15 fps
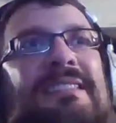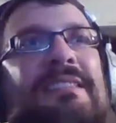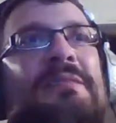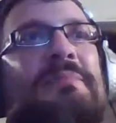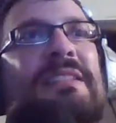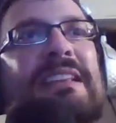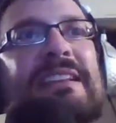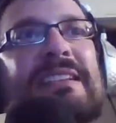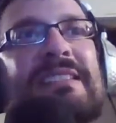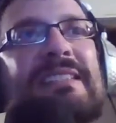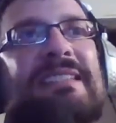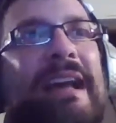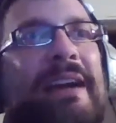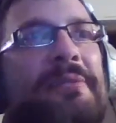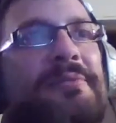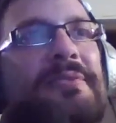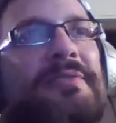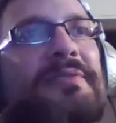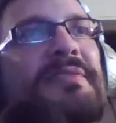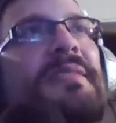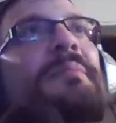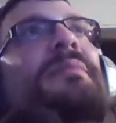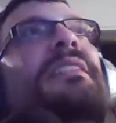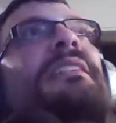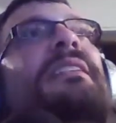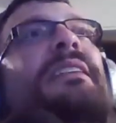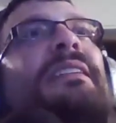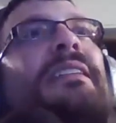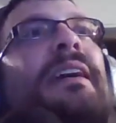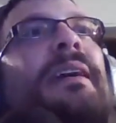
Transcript: to be like a stout or something like that.